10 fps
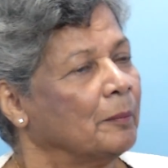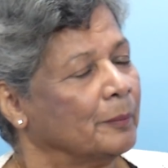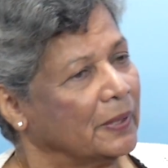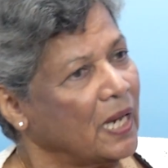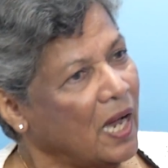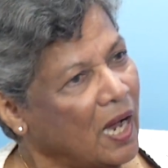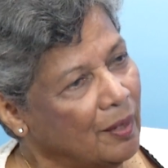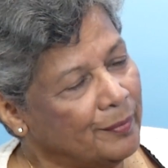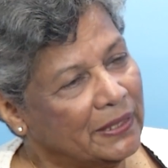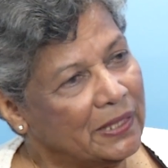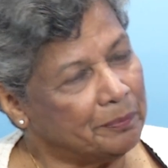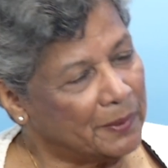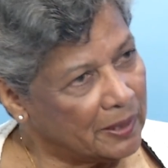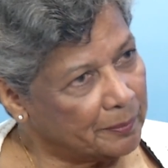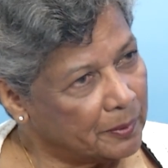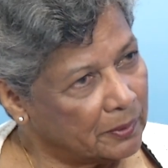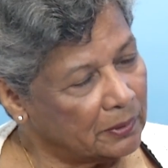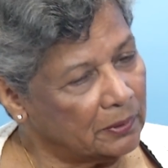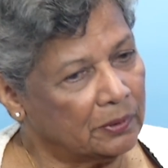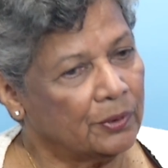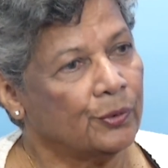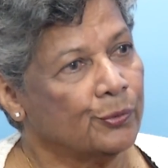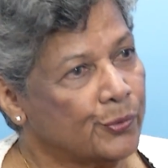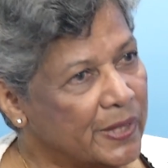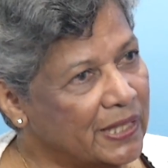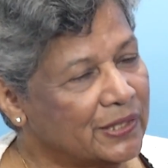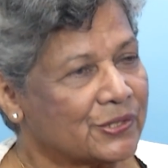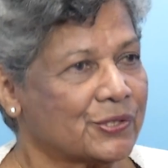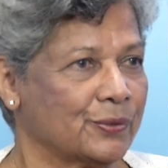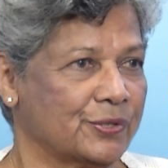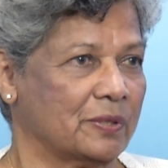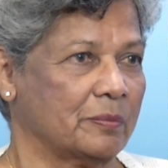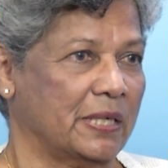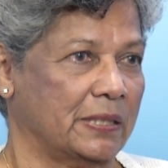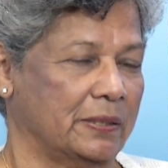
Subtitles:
But how many people read social media?